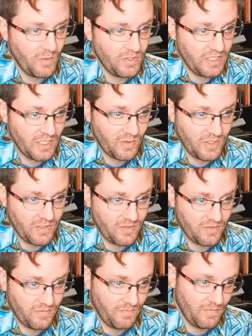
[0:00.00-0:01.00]
would
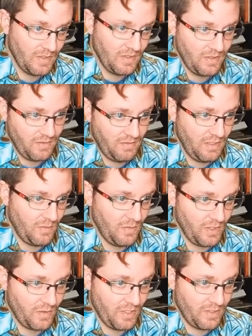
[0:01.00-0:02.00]
decrease,
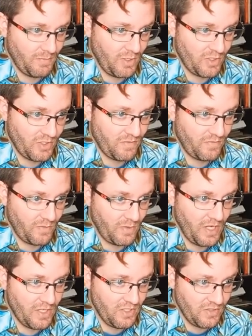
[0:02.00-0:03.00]
equal increased margin
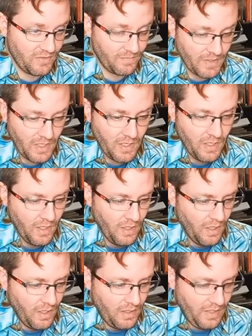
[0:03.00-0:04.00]
for hedgies?
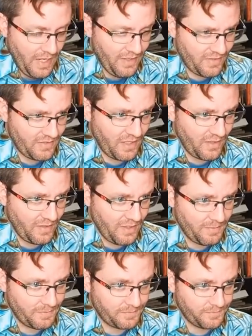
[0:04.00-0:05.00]
Not necessarily.